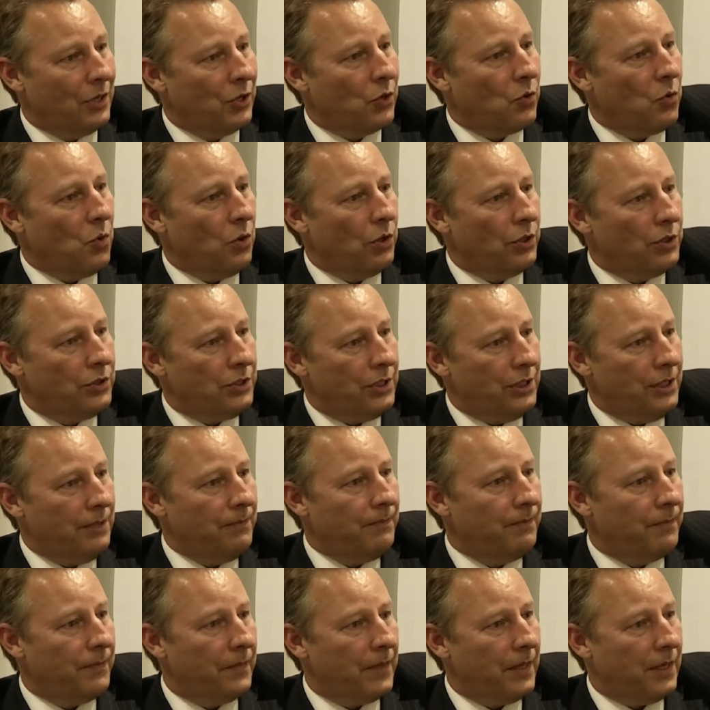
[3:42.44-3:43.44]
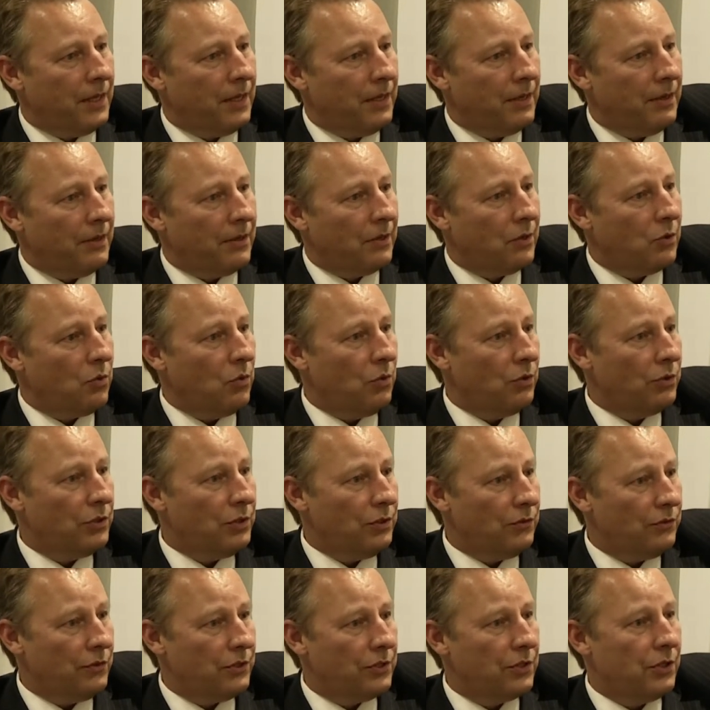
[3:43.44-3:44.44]
quality
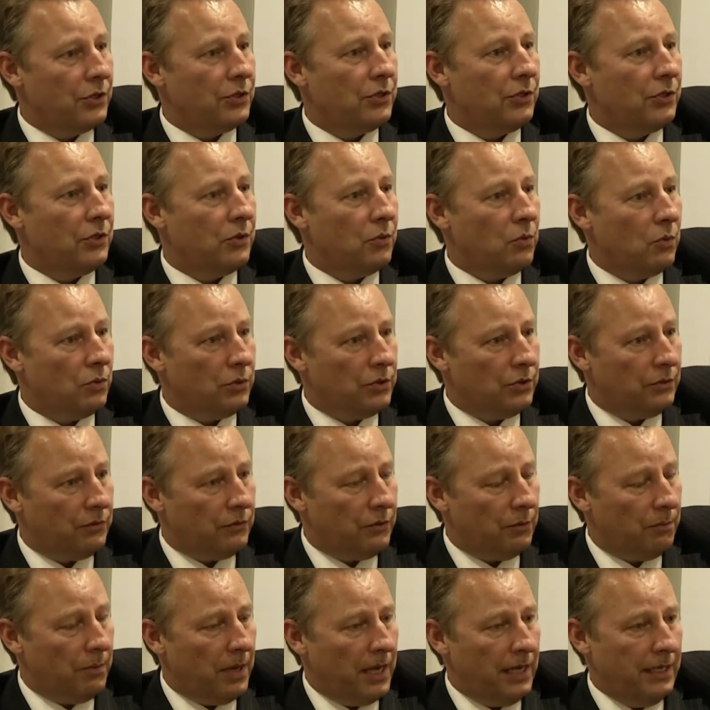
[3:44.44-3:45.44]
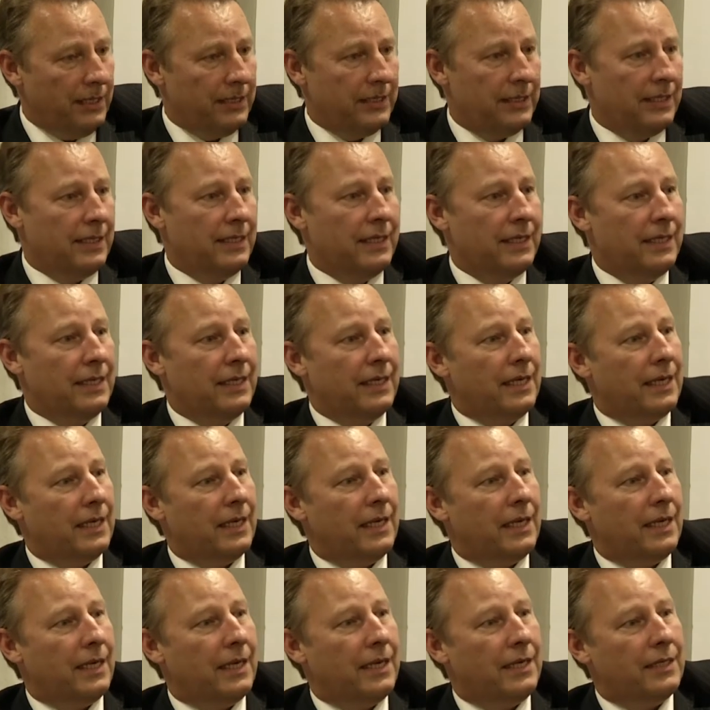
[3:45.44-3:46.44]
of discussion, quality of debate,
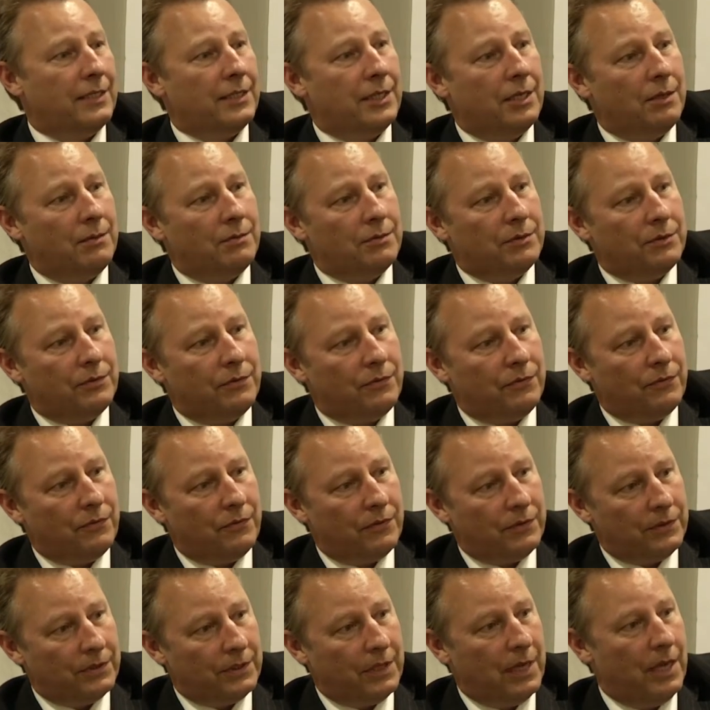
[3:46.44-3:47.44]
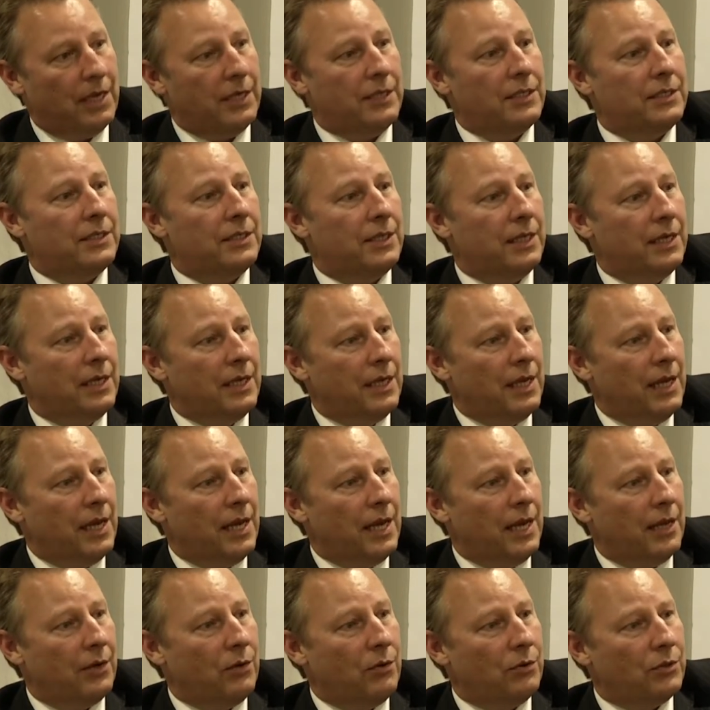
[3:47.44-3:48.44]
in terms of size,
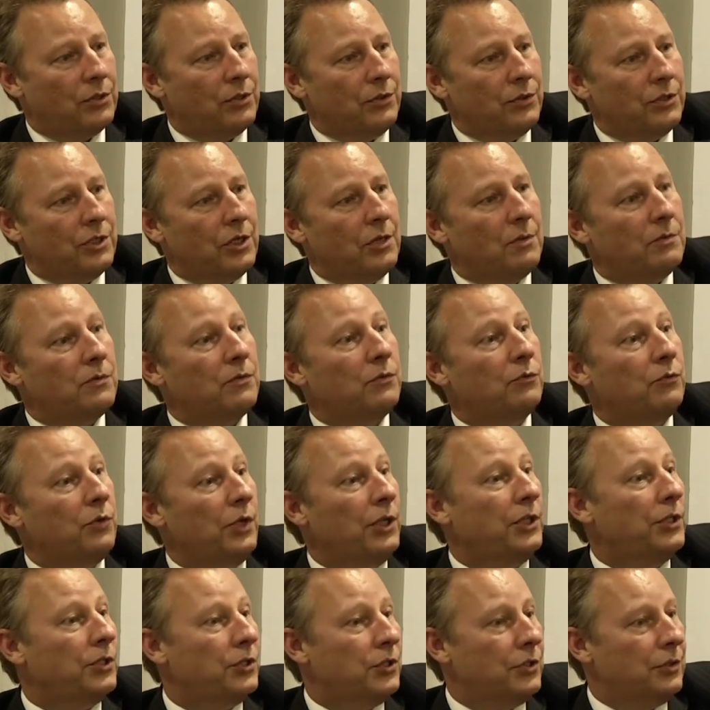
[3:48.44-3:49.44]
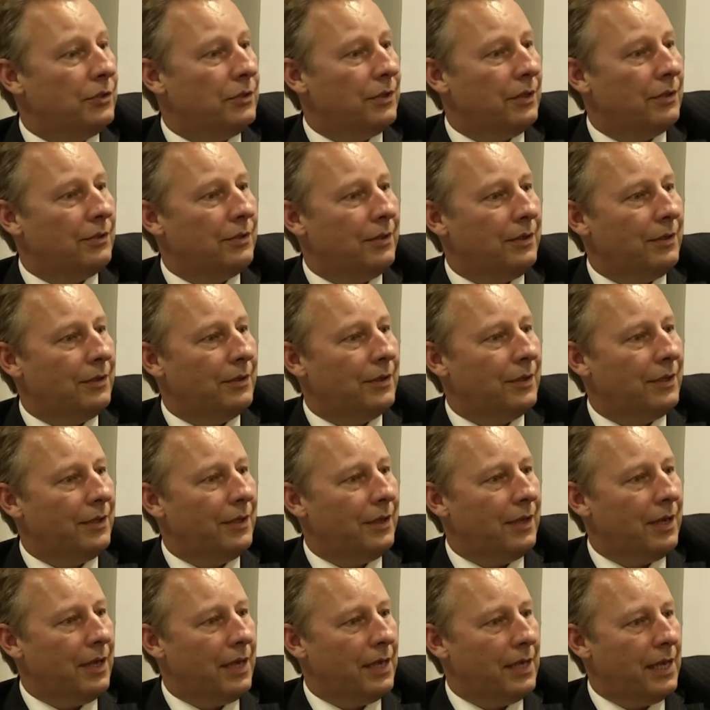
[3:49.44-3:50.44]
and also in terms of reach. I think,
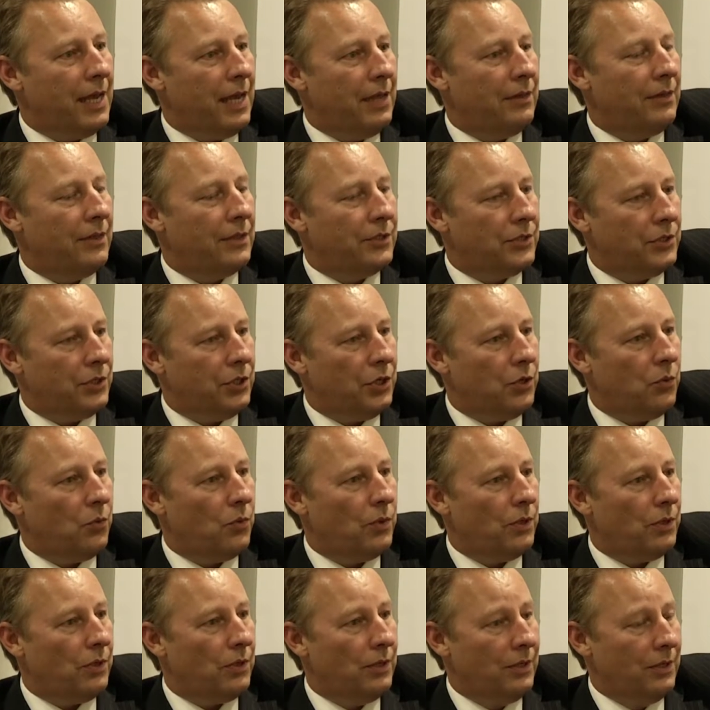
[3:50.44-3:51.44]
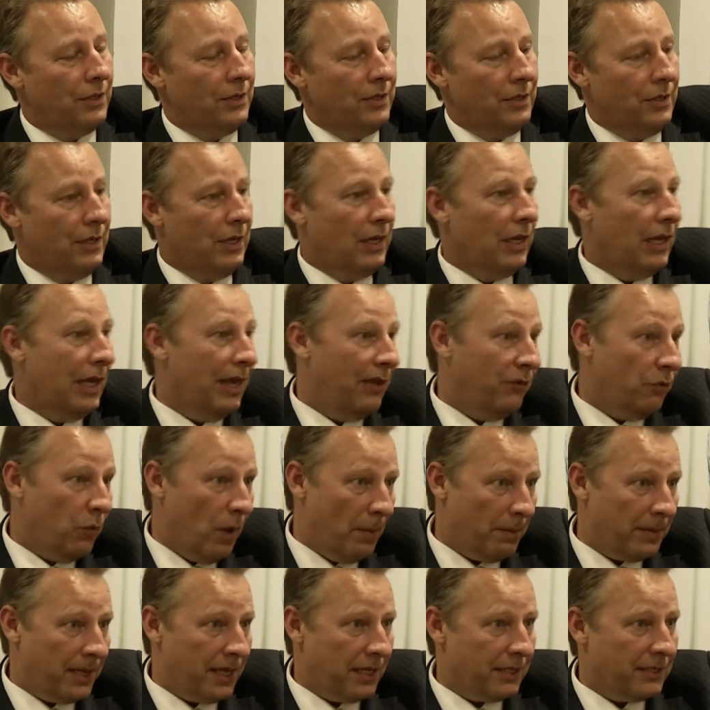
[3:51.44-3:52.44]
again, this year we live
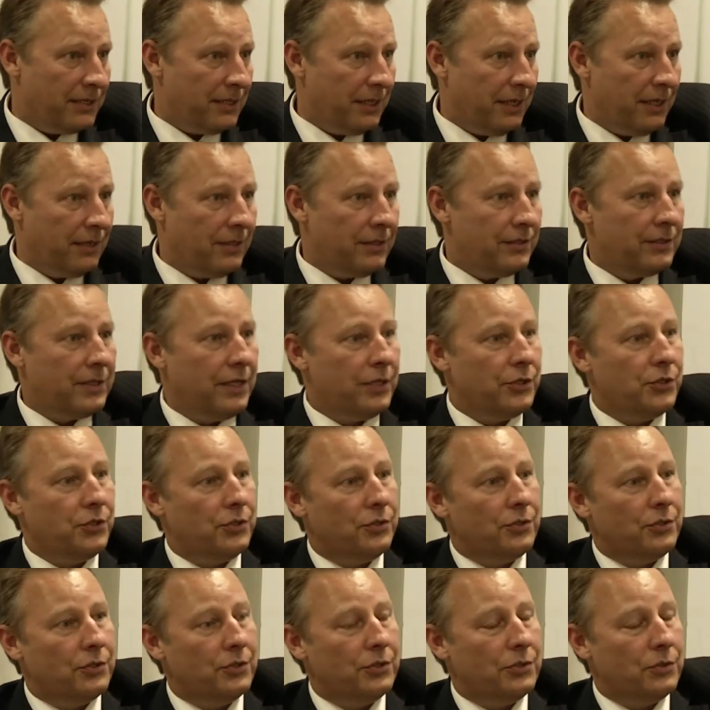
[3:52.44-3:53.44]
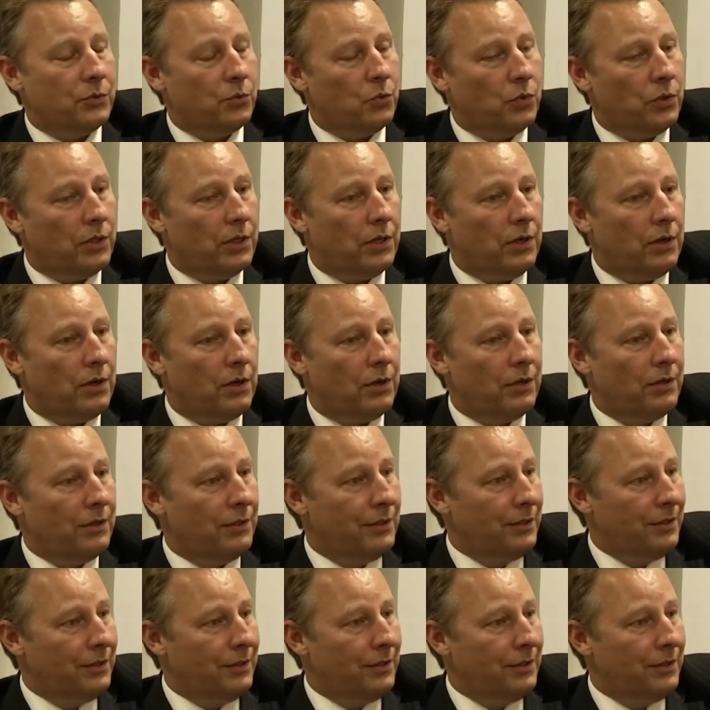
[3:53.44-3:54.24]
webcasting the sessions. We are